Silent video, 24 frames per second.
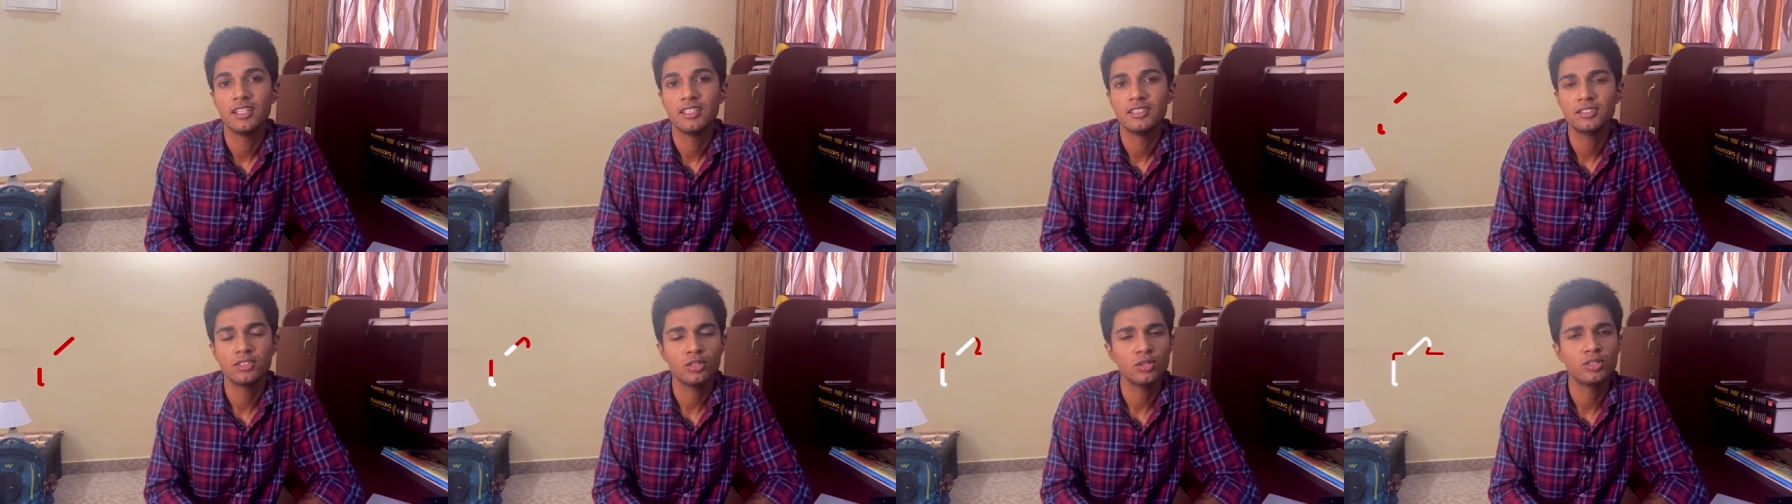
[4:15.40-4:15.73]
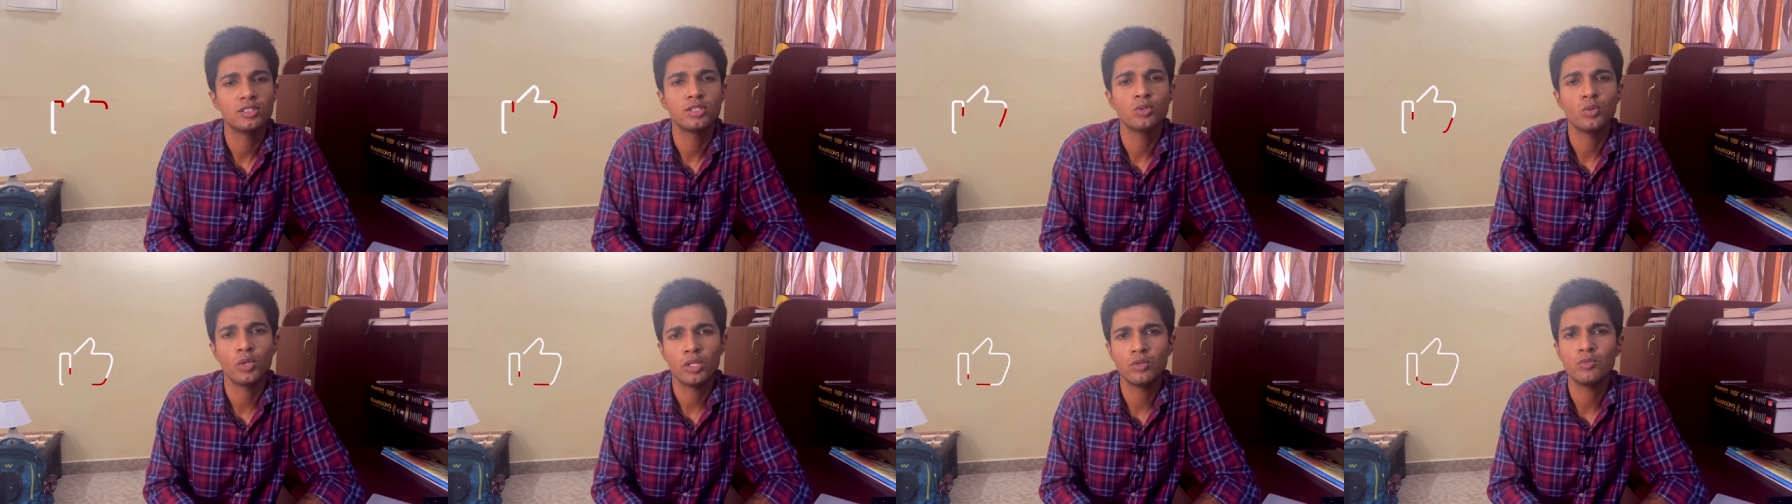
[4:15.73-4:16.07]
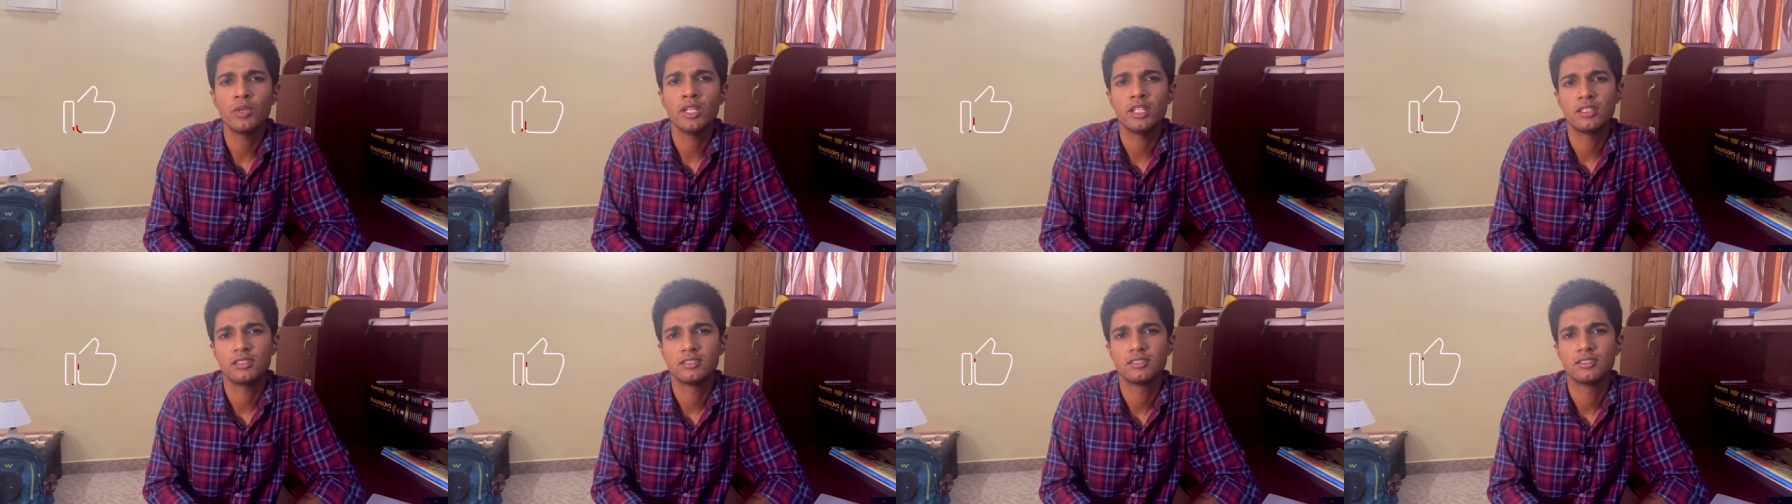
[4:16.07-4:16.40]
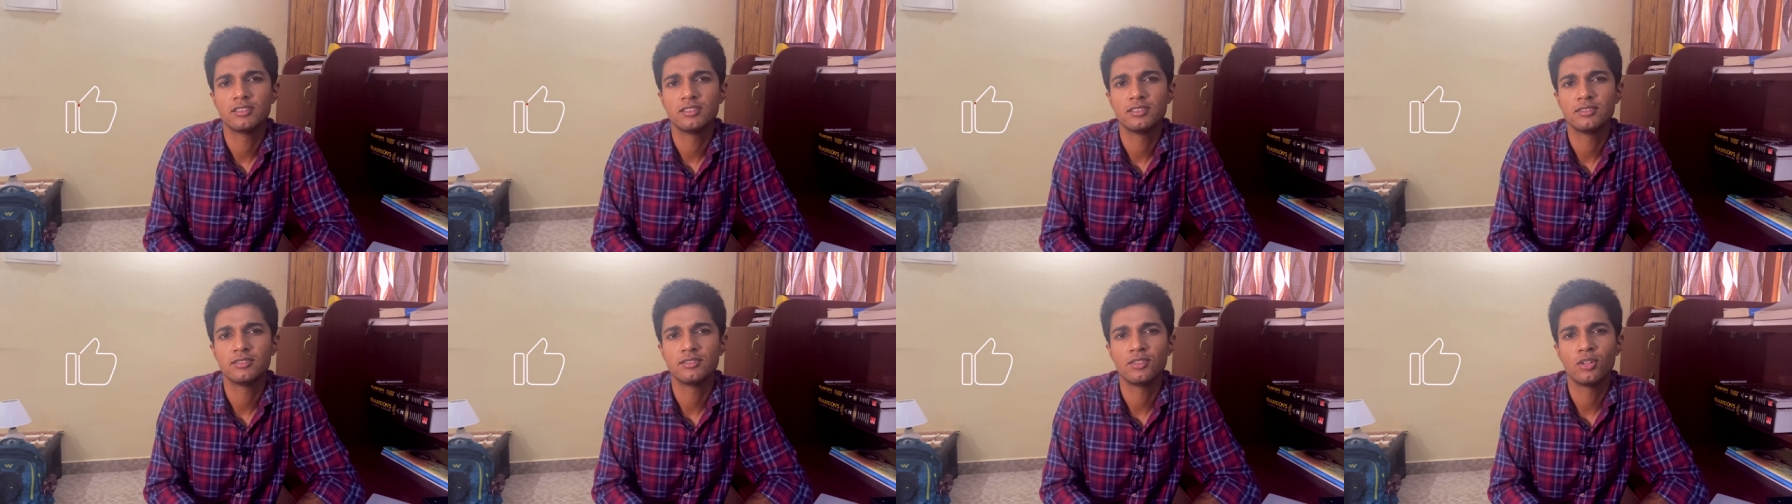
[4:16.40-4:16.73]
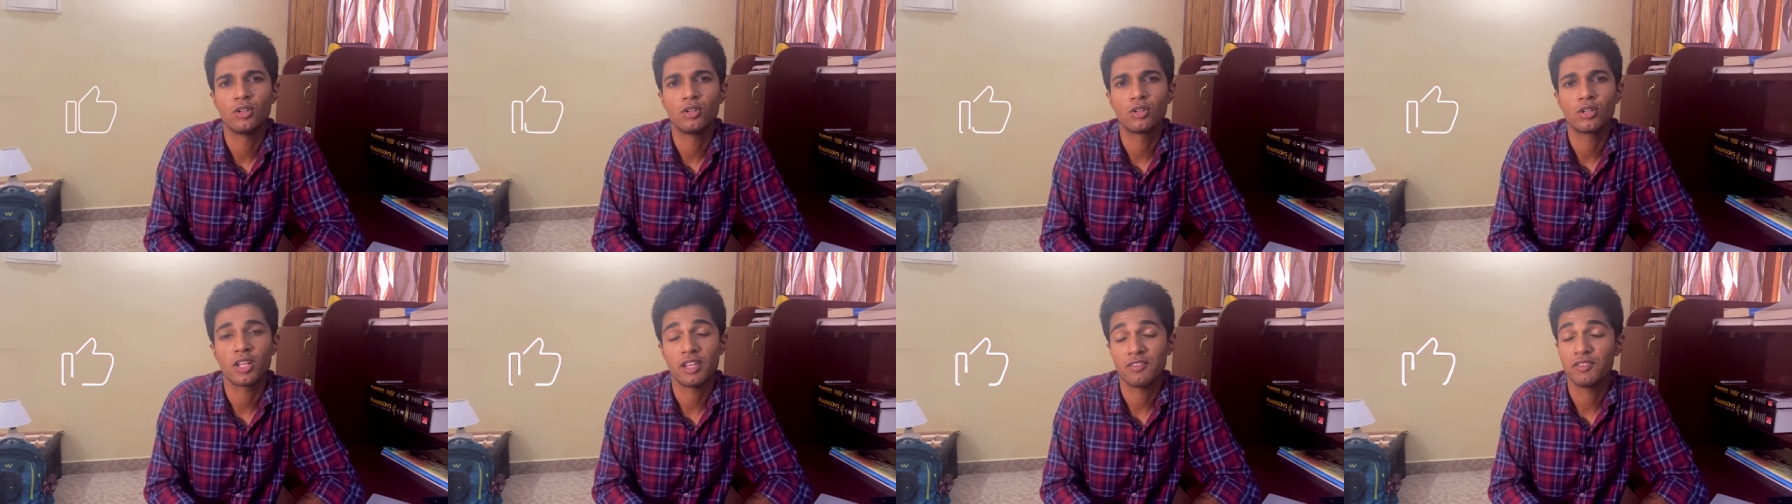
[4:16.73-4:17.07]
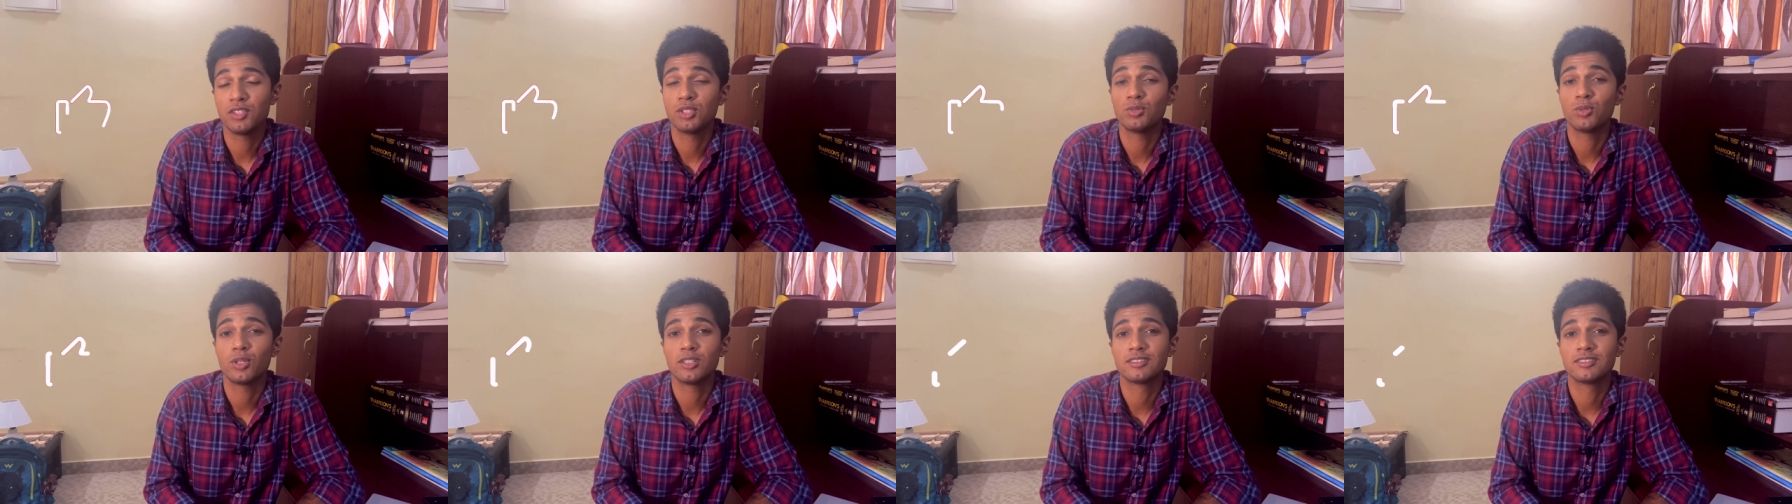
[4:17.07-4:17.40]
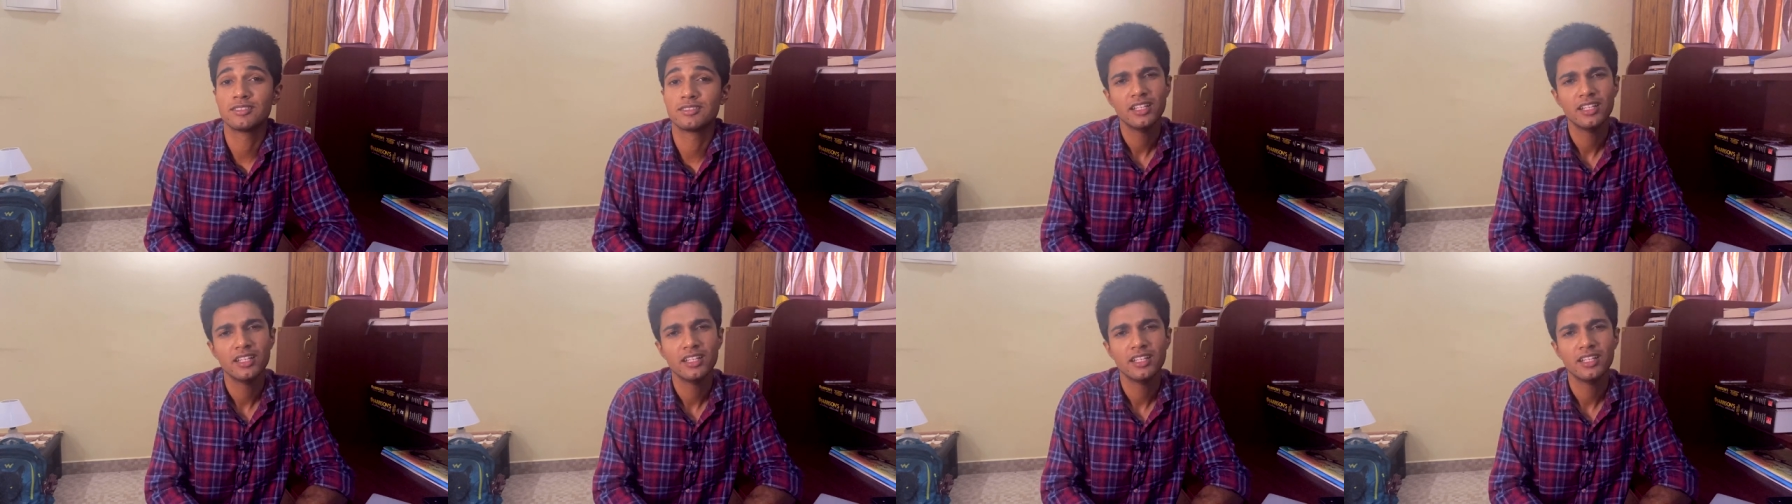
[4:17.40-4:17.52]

So it's a win-win for everyone.